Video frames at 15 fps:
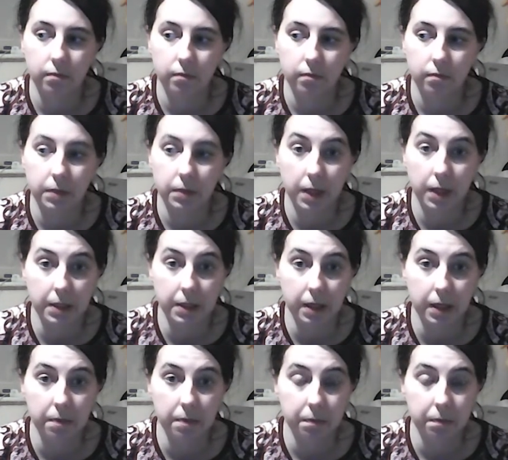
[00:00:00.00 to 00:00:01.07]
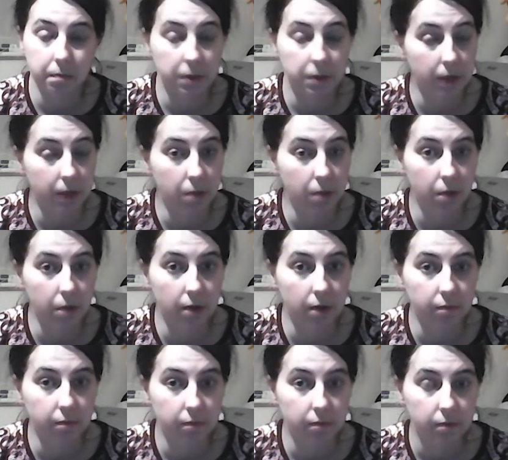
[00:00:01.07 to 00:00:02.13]
Stay safe, stay
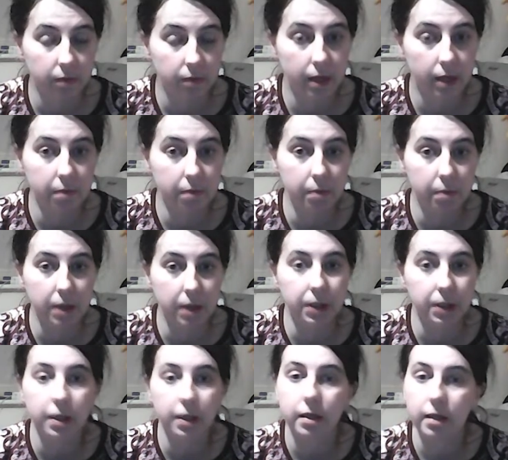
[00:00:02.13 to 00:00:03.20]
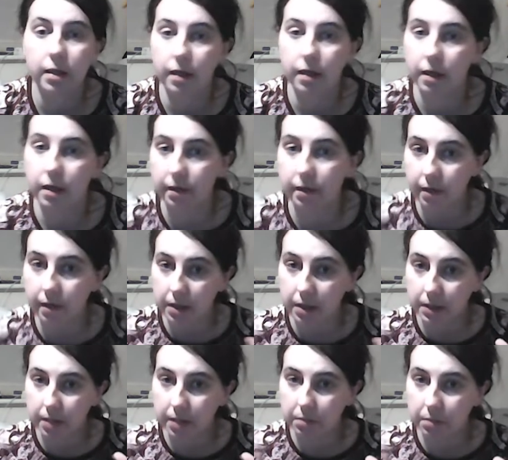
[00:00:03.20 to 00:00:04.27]
well, keep the magic in your
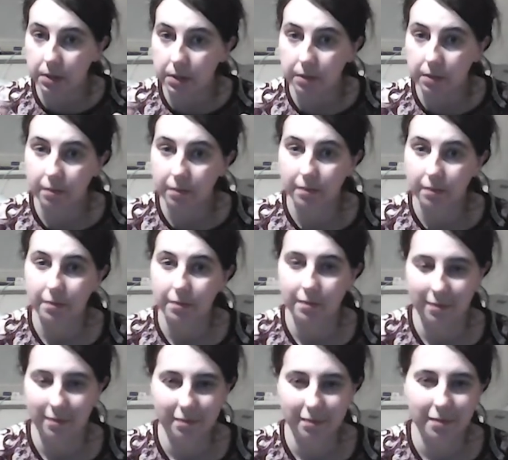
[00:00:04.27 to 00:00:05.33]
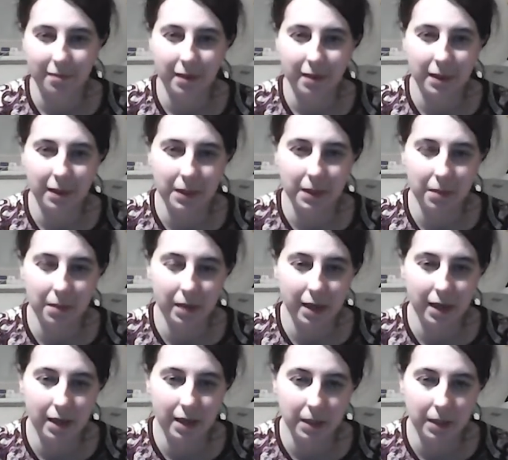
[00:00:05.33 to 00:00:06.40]
fingertips. I'll see you
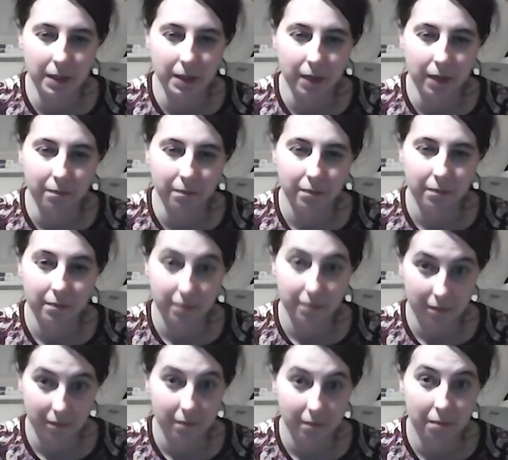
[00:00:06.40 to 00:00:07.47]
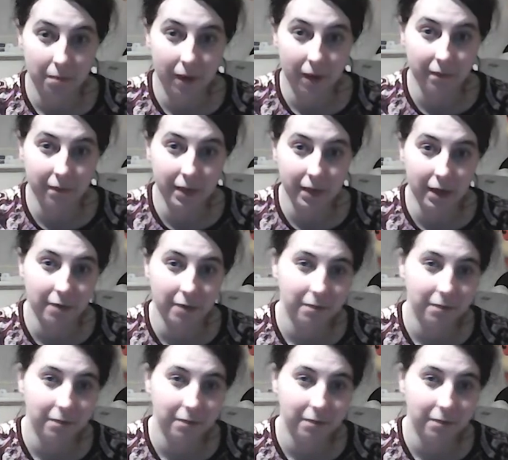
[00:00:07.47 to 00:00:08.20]
again next time. Bye for now.